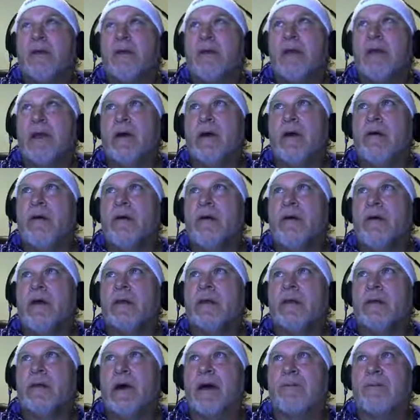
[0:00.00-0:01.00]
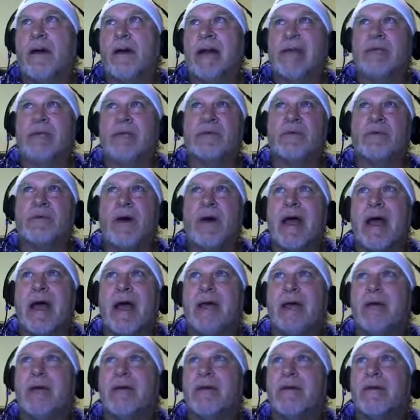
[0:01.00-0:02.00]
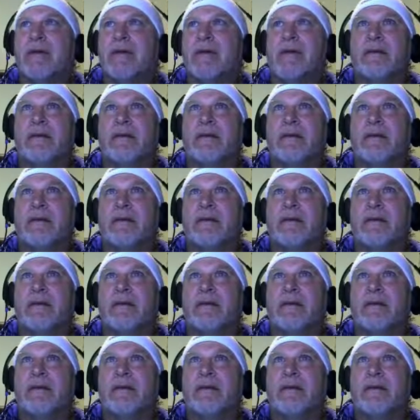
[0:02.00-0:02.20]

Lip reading: The best way